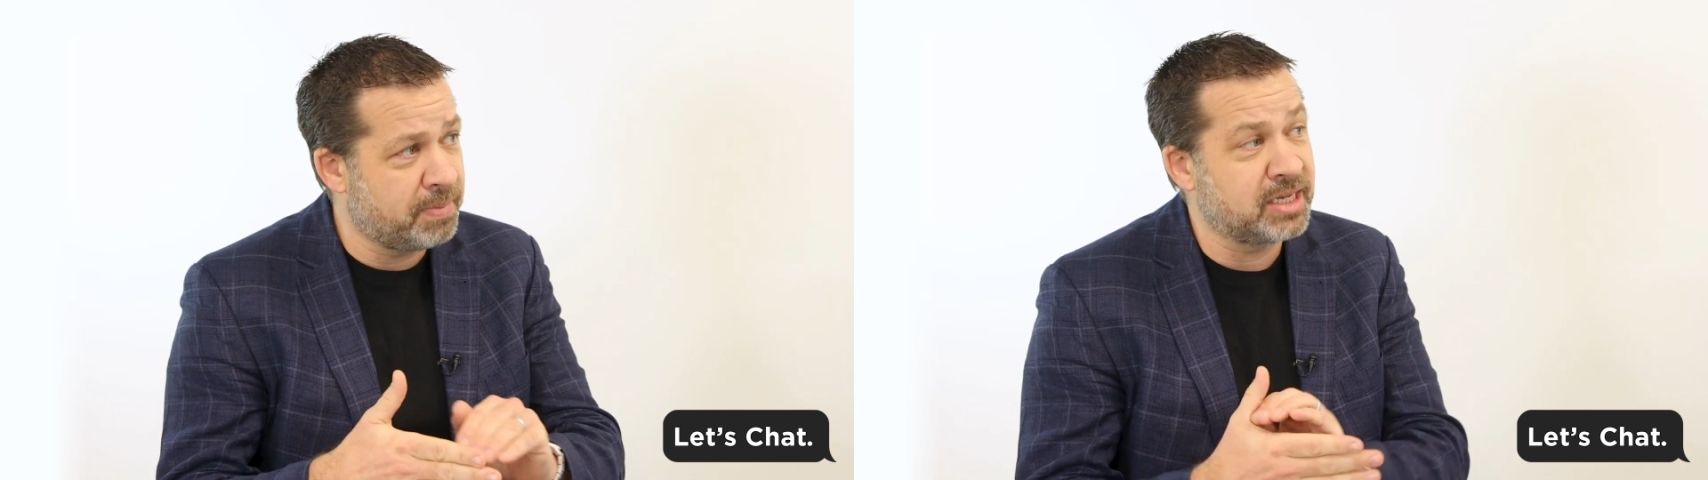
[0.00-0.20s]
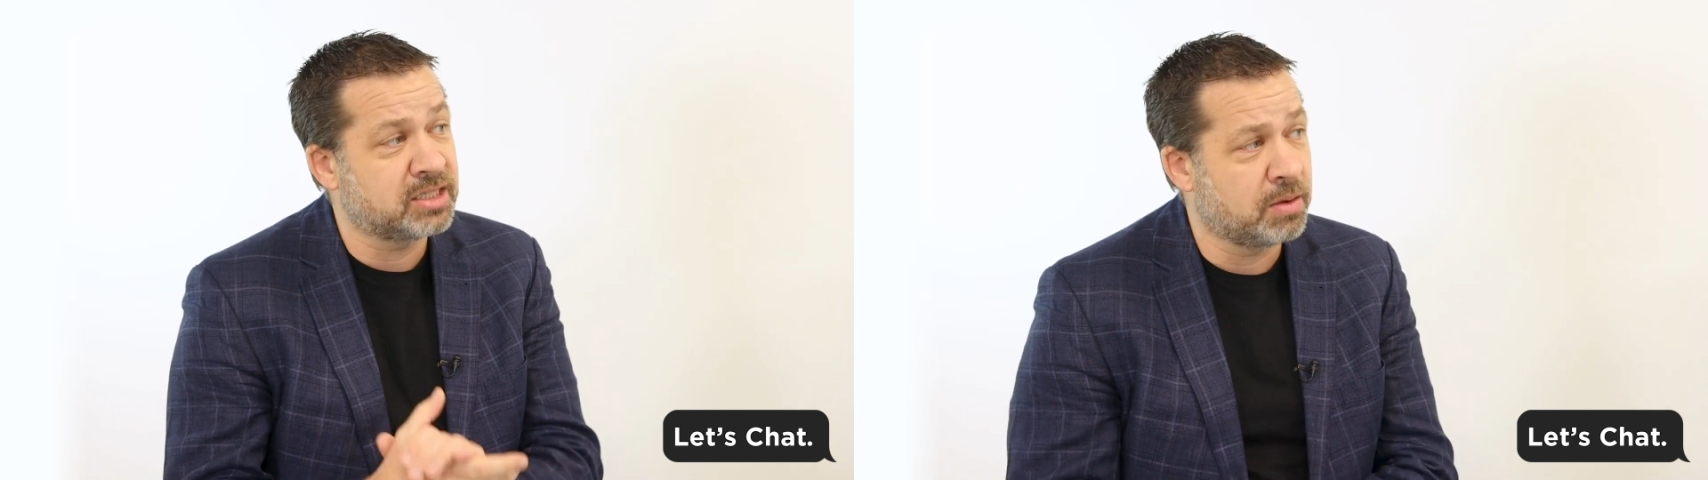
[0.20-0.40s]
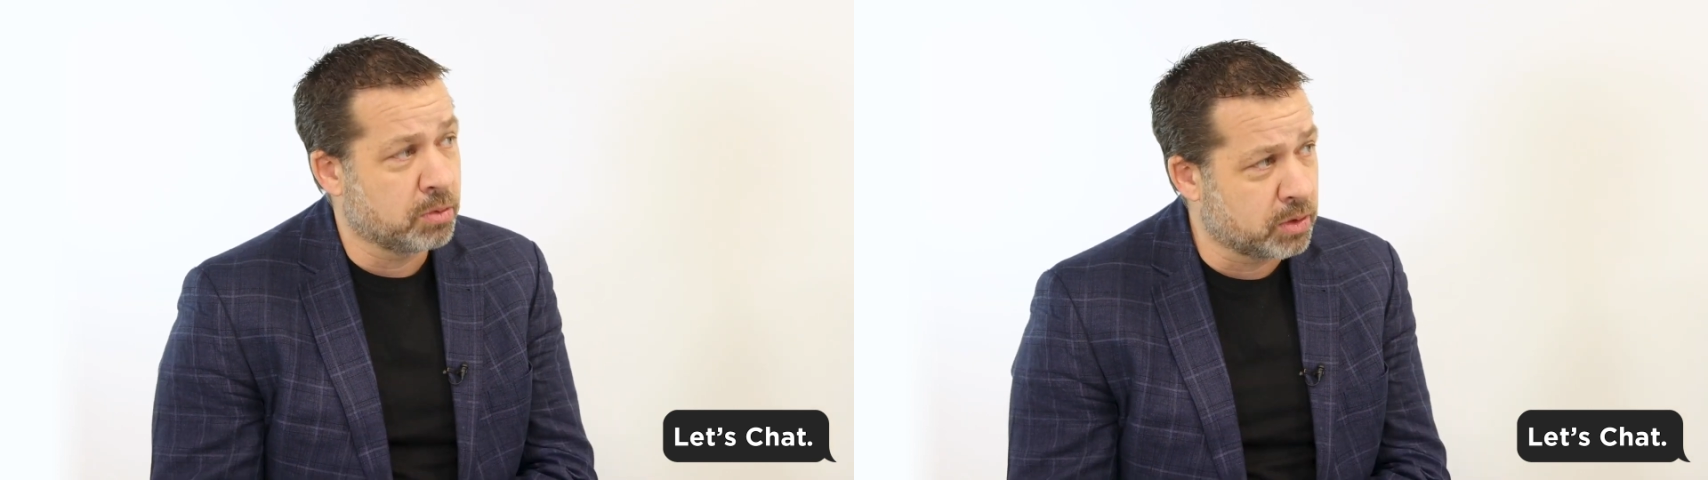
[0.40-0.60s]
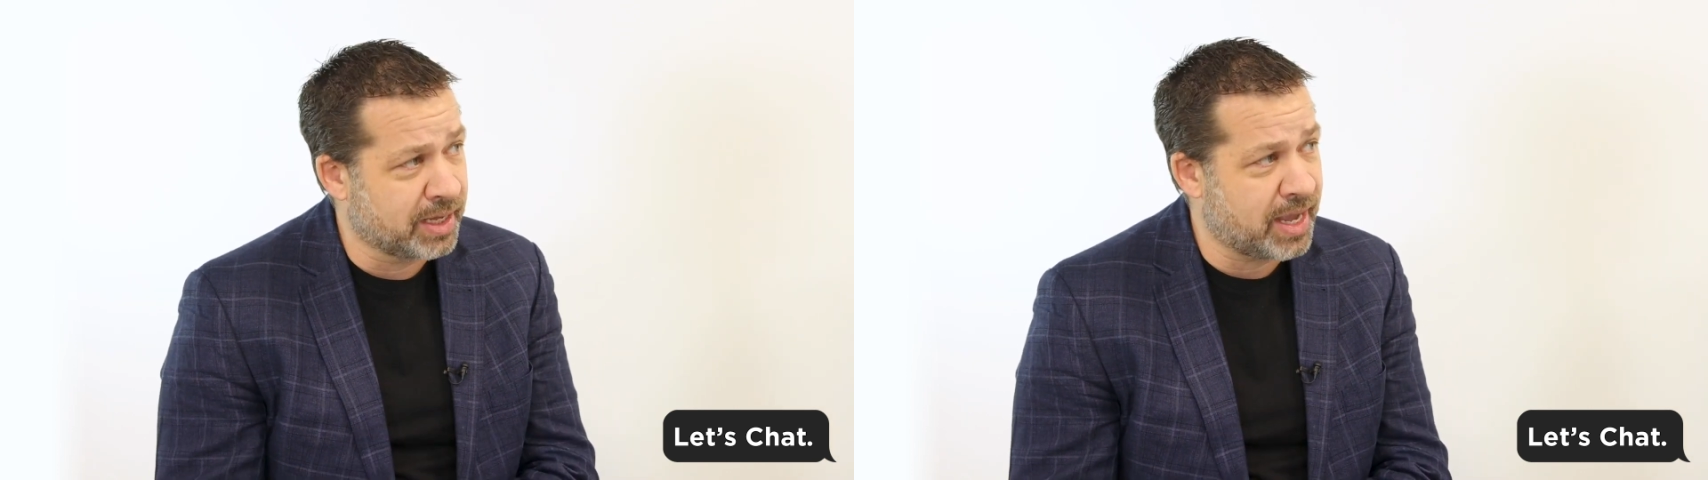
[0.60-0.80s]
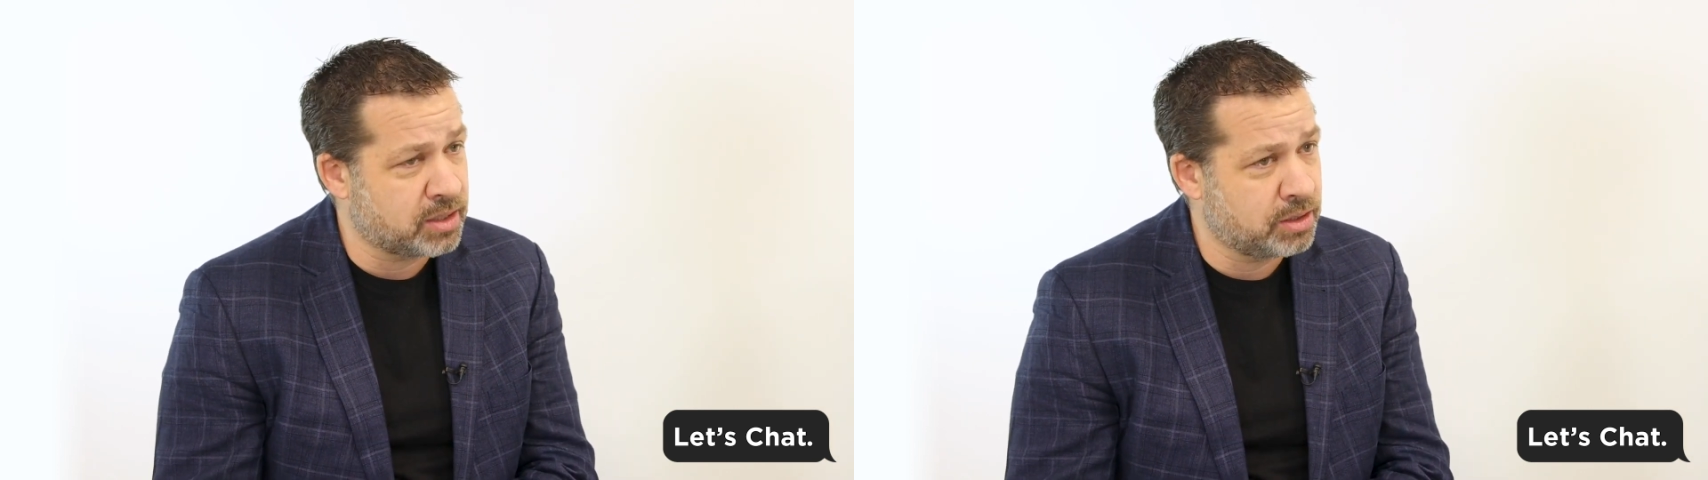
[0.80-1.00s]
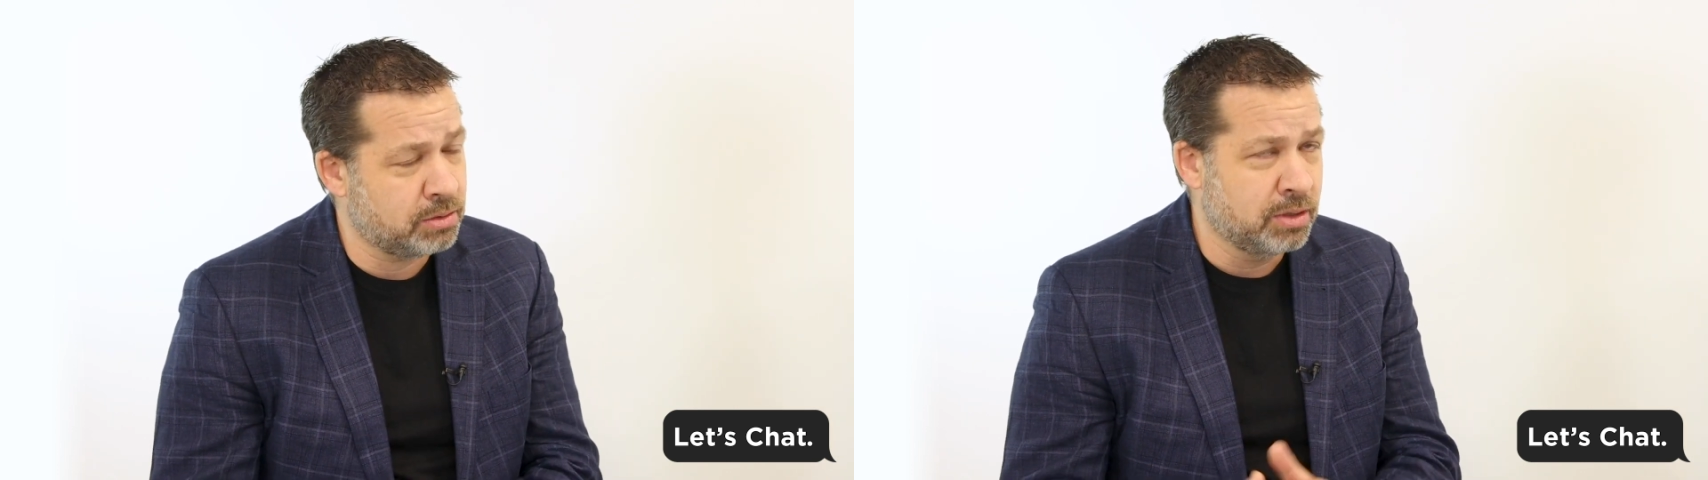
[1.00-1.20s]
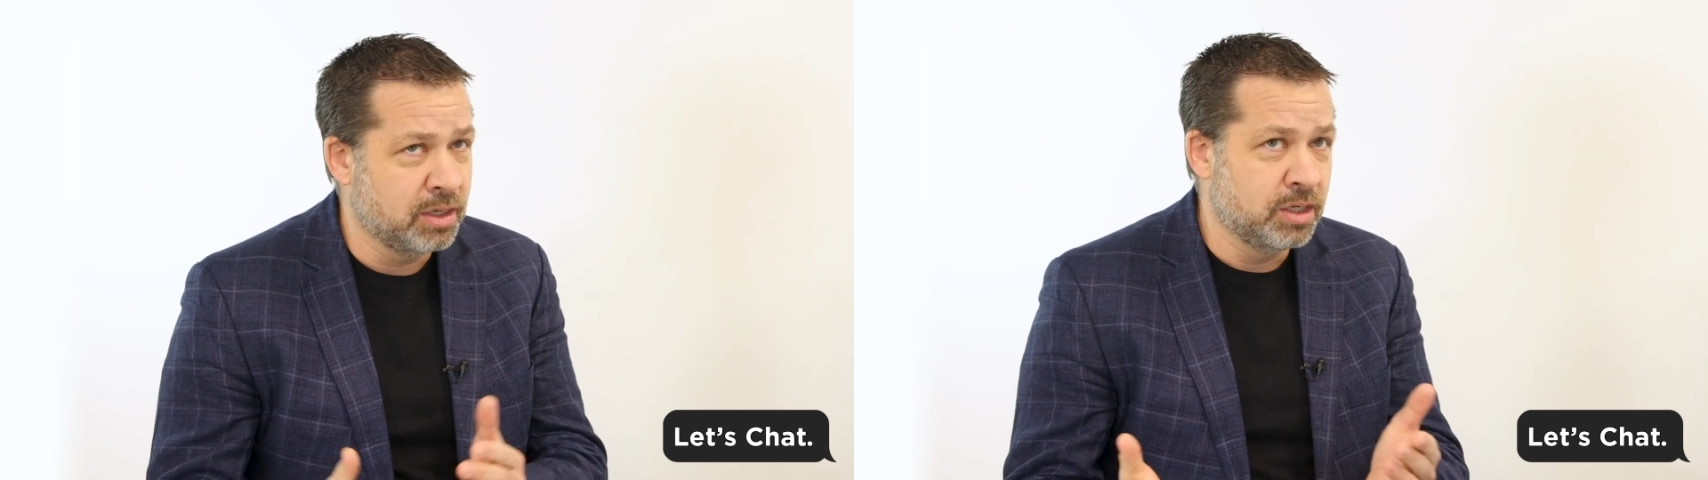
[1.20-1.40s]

baseline we're going to get to,